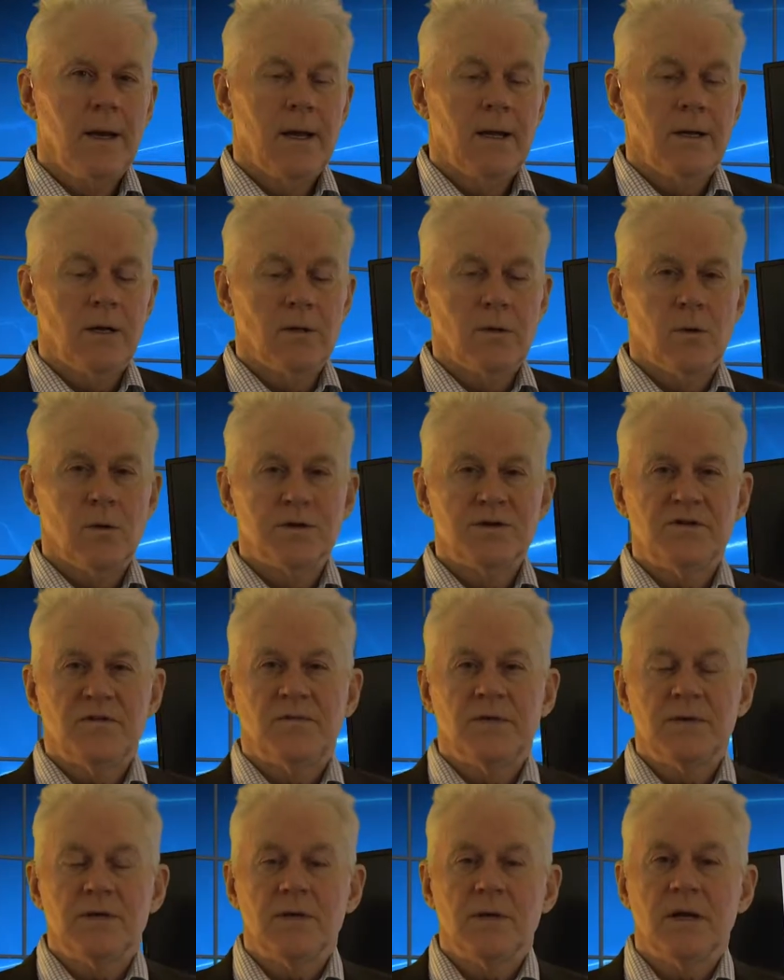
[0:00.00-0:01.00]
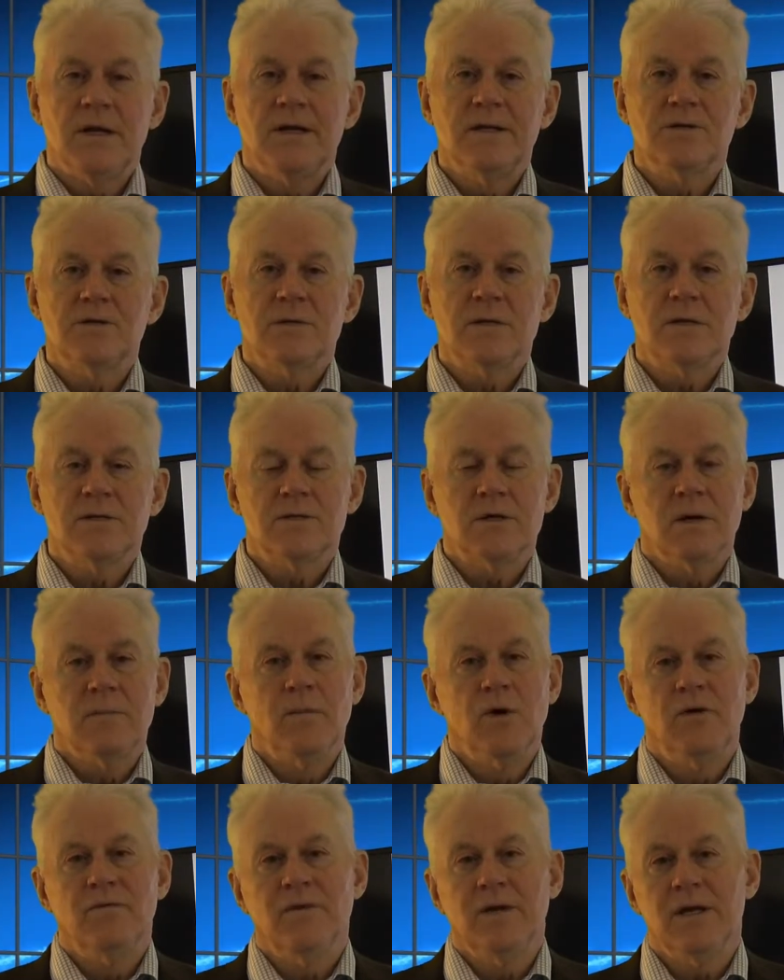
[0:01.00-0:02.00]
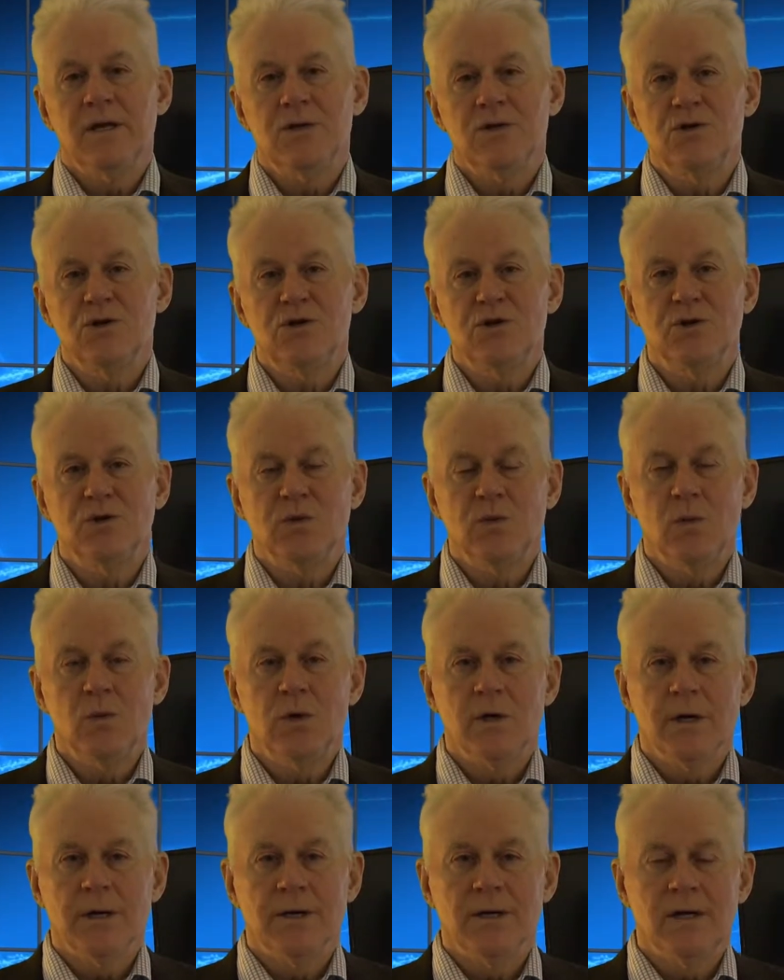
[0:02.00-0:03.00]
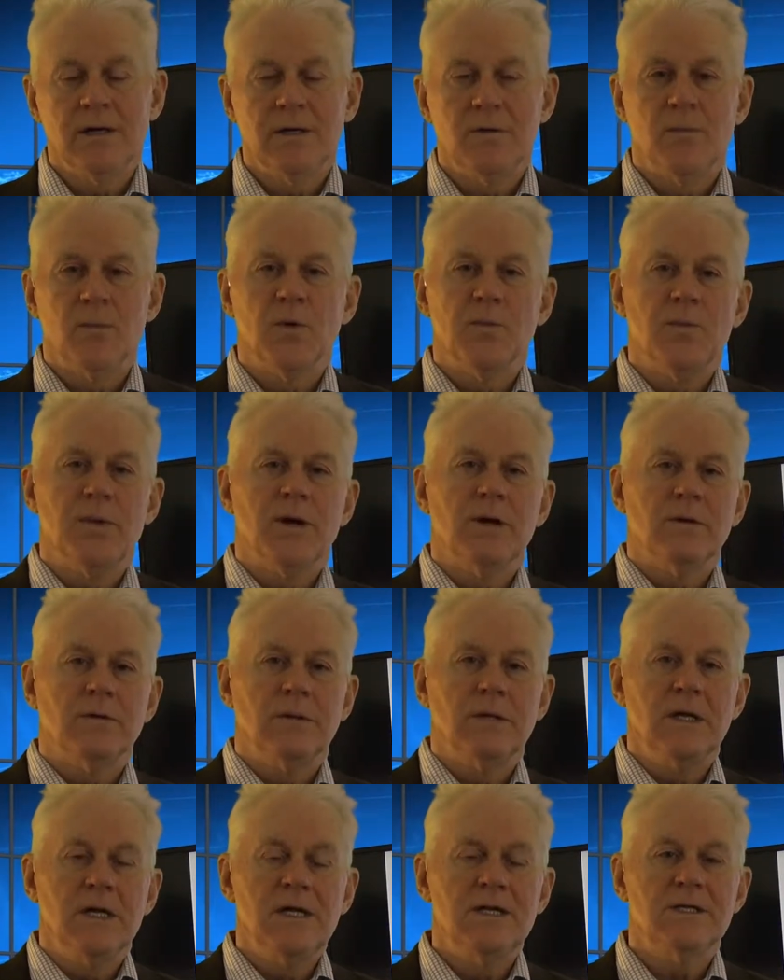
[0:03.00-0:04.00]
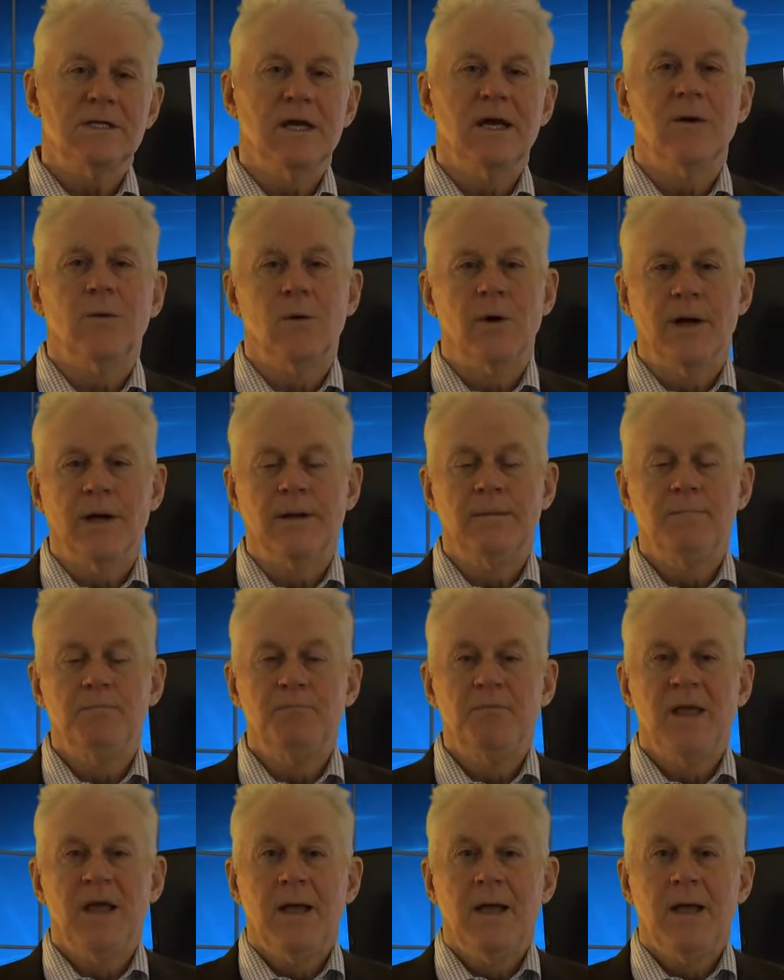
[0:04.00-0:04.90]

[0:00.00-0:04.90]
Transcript: In other words, if the tenant says, I'm moving in June 1, and you prepare the lease that way,